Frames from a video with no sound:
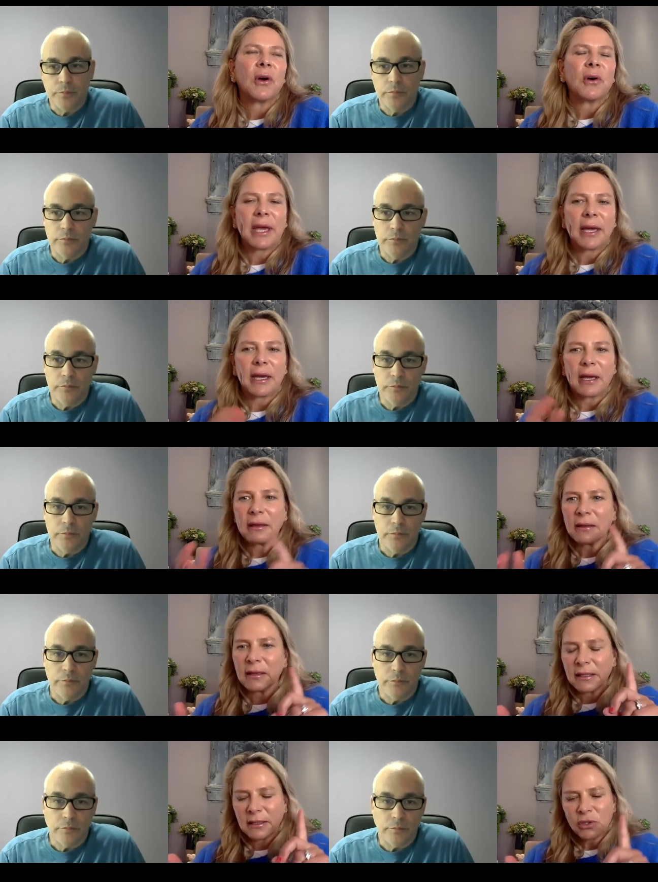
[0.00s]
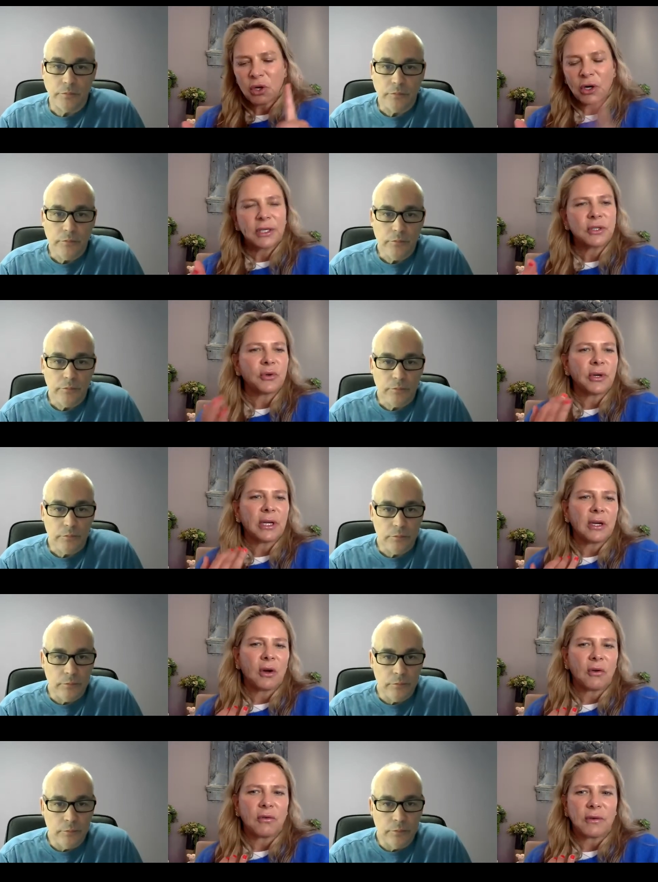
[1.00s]
Speaker 1: okay, this started during
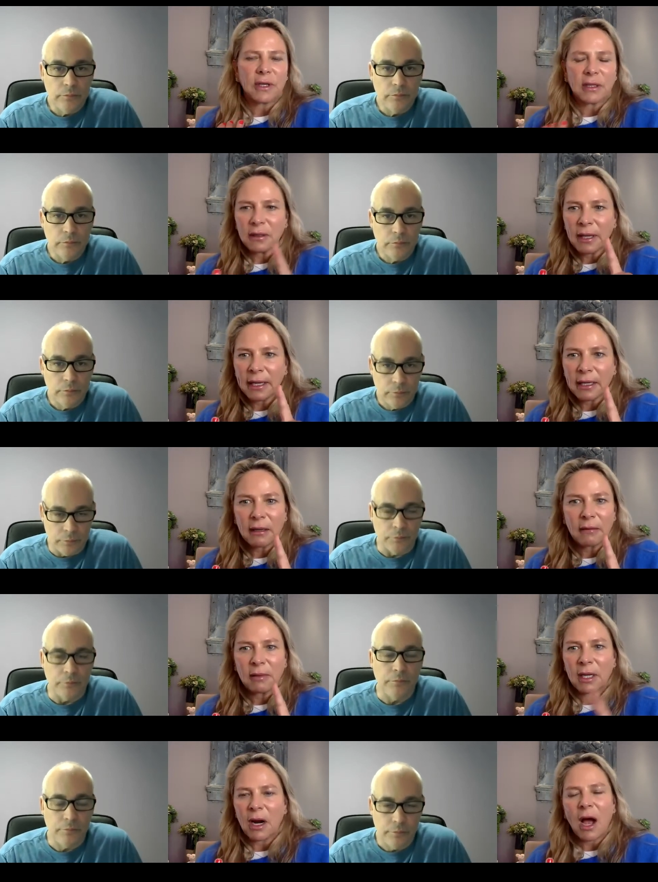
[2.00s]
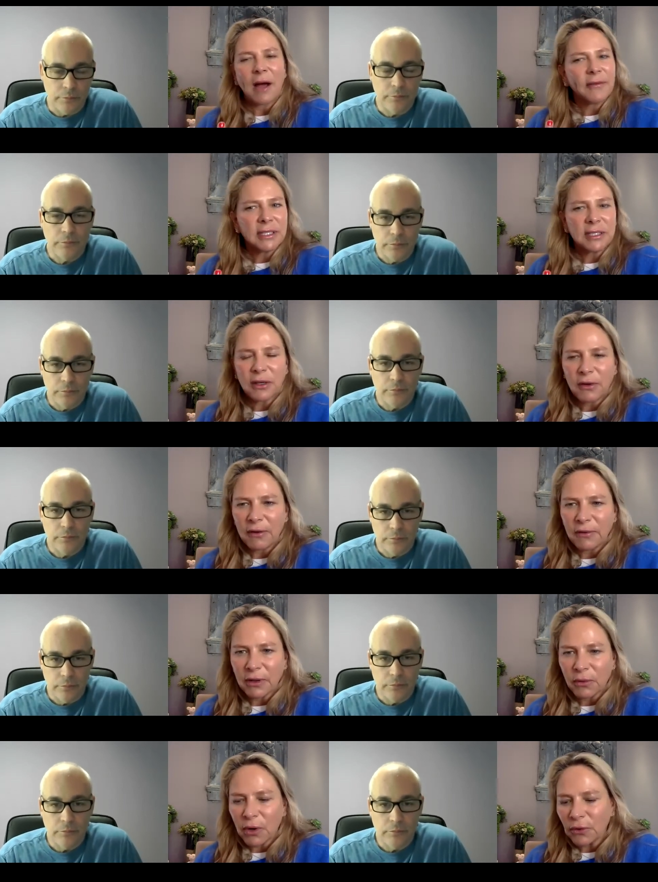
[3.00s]
COVID, like, mm-hmm. you know, obviously you have
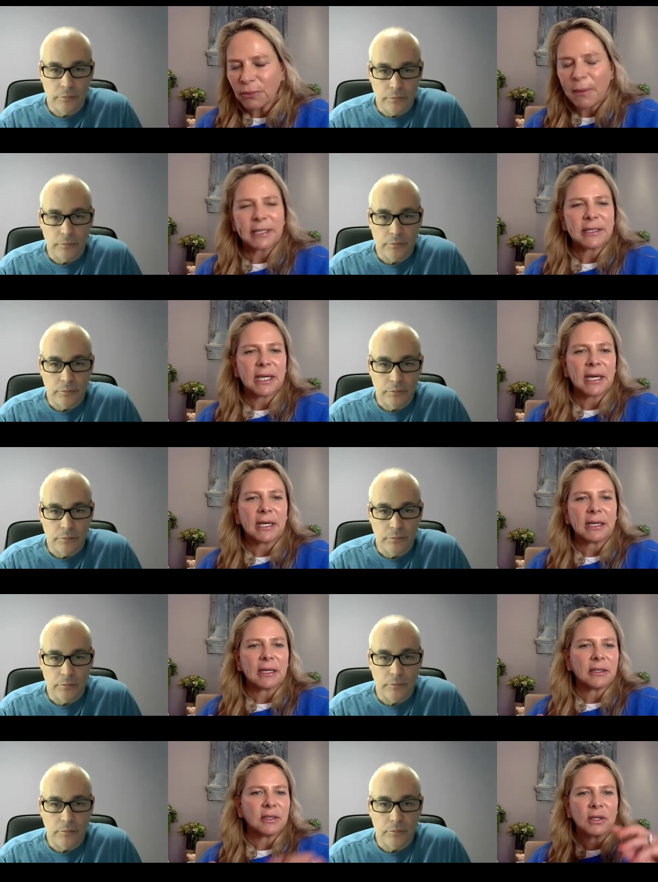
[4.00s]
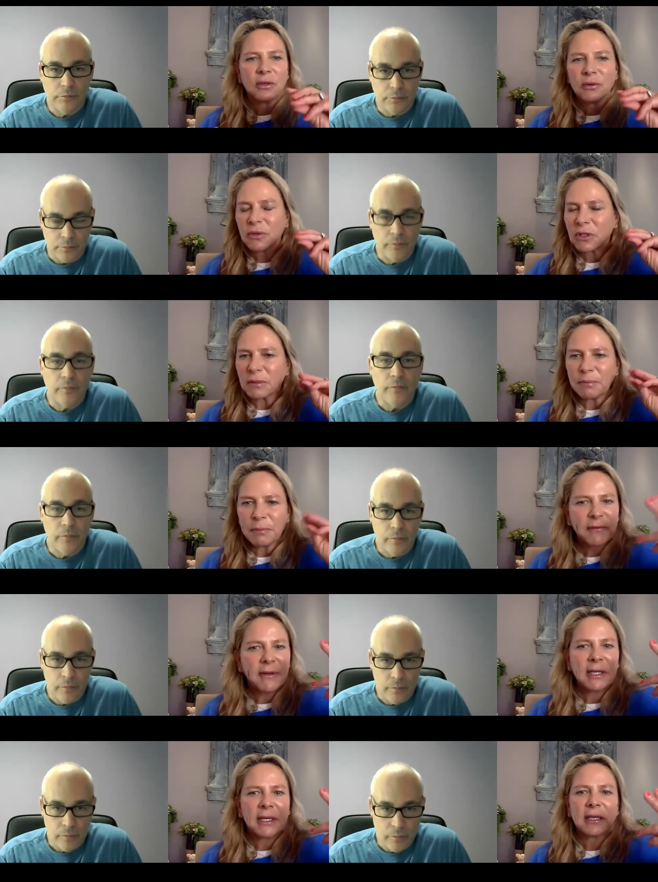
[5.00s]
a growth mindset because you just
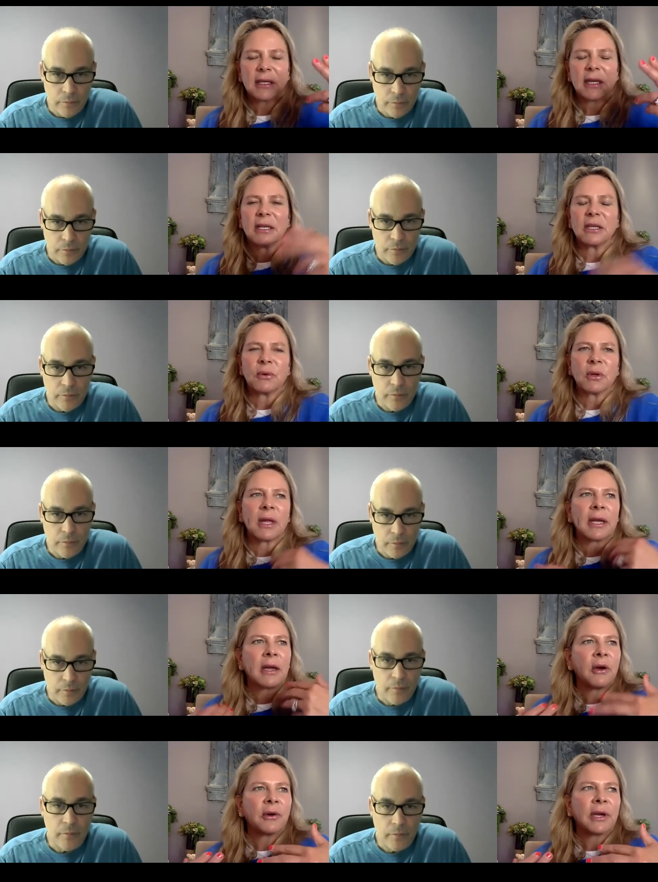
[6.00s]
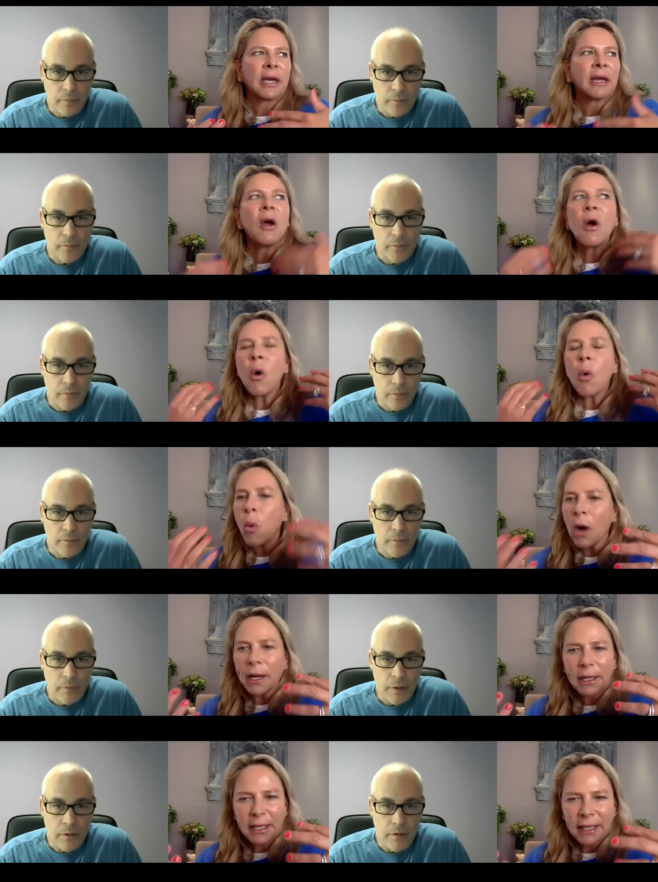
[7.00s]
pivoted and you were like, okay,
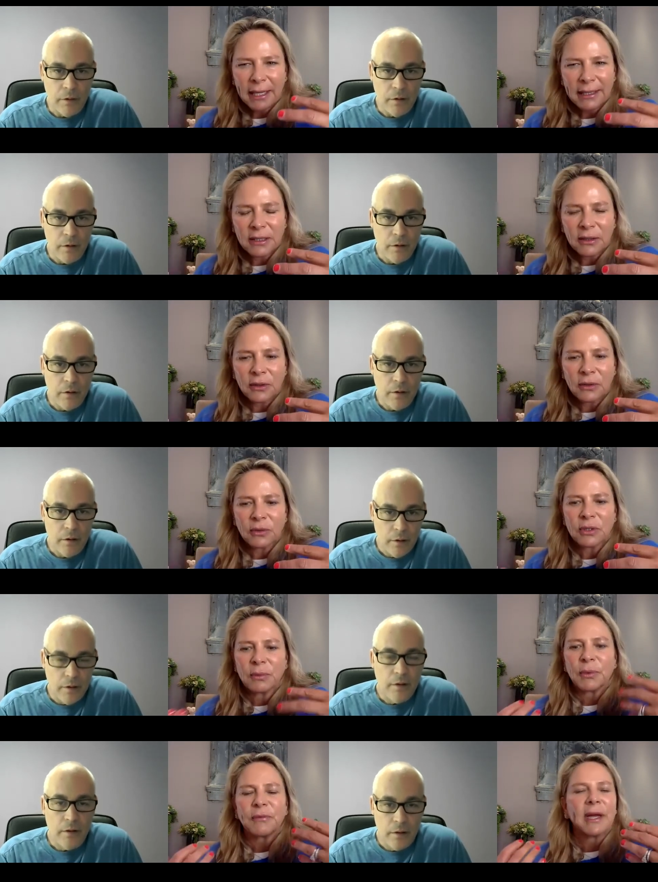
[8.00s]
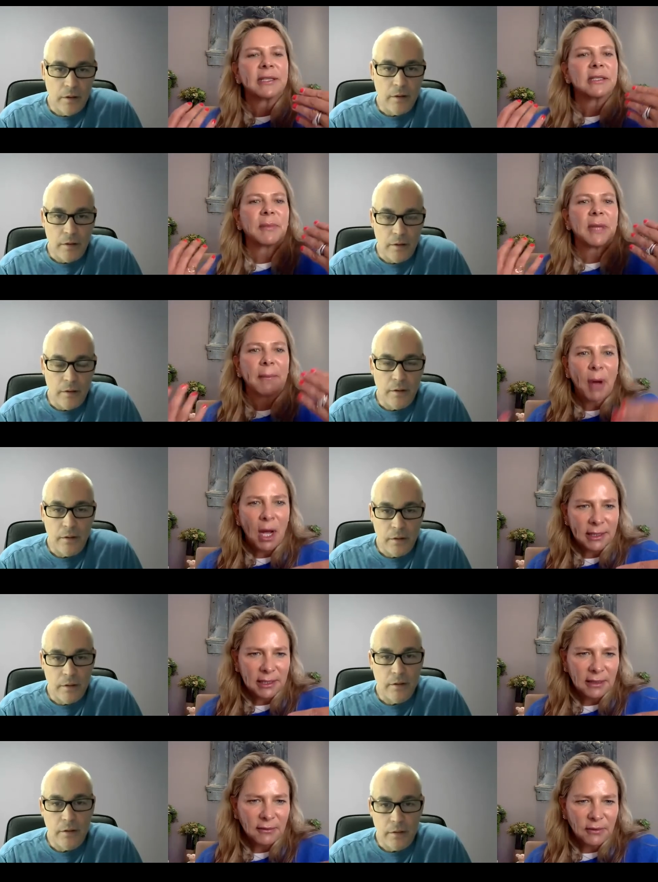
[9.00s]
what can I do to provide something
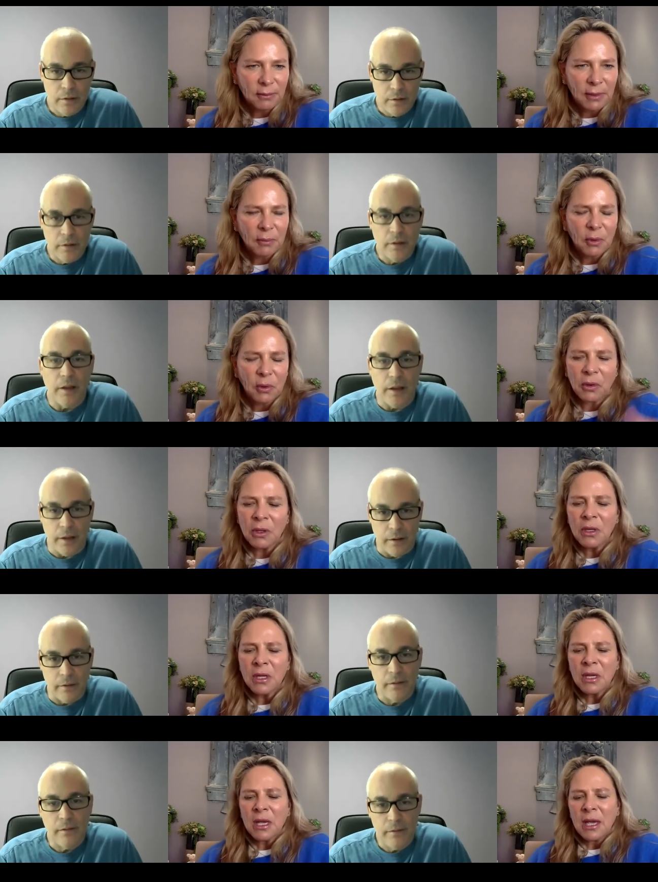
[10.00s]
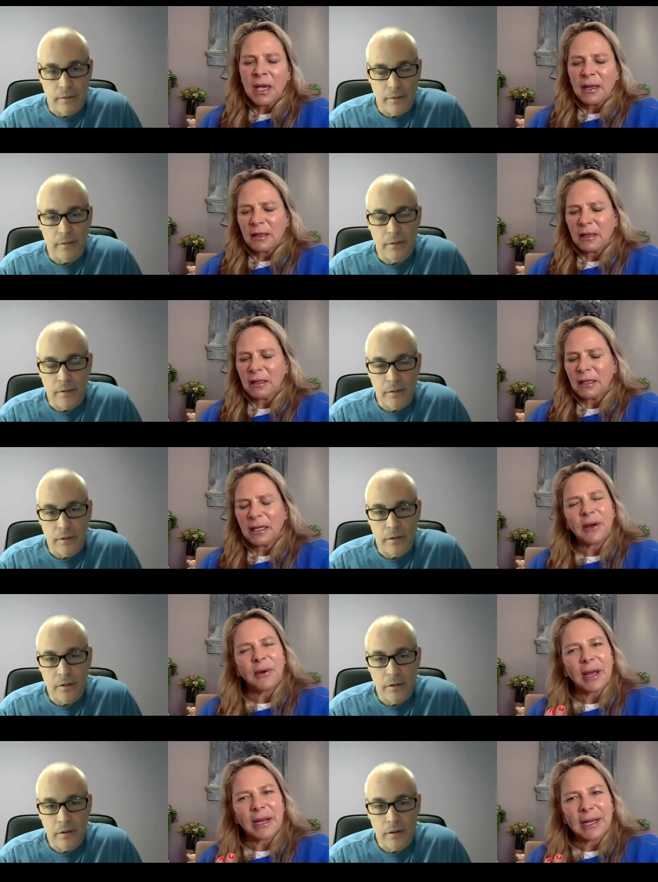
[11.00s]
positive to people? Yeah you
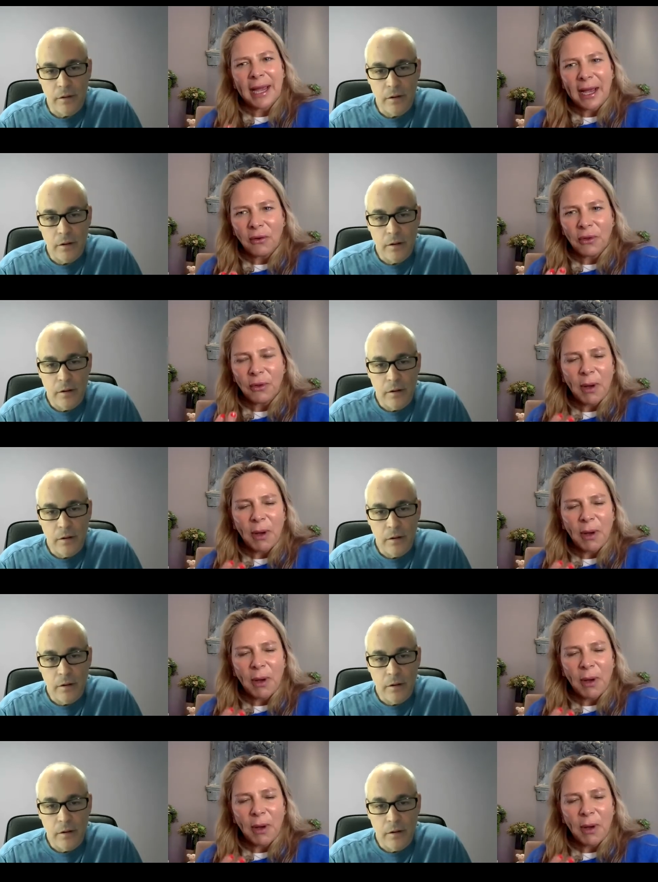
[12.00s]
know, now the